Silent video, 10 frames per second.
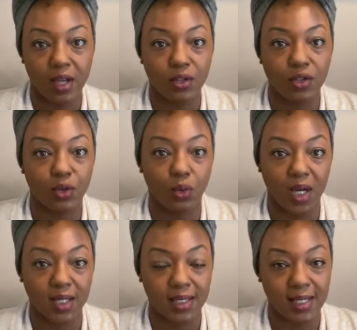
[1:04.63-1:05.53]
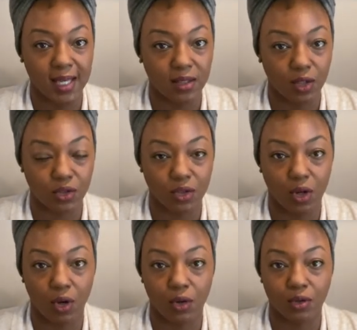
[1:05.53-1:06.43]
to want to set those
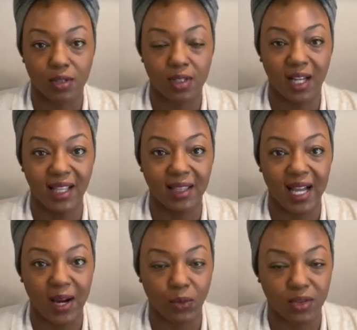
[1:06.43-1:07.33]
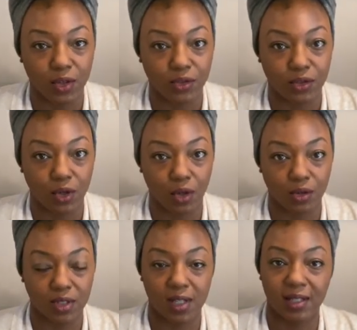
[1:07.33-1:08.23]
goals, to align with those
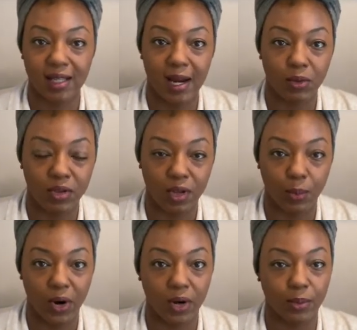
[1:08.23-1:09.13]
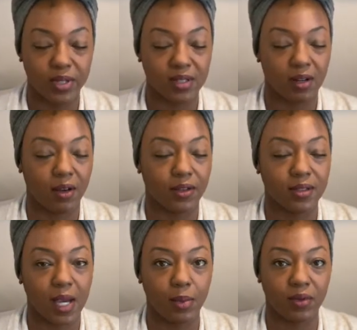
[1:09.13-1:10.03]
goals, to align with your purpose and all those
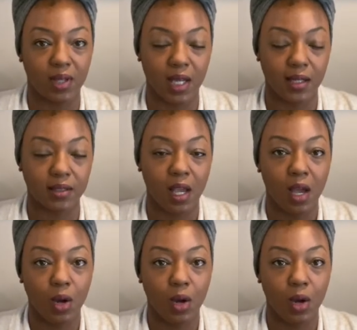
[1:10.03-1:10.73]
type of things.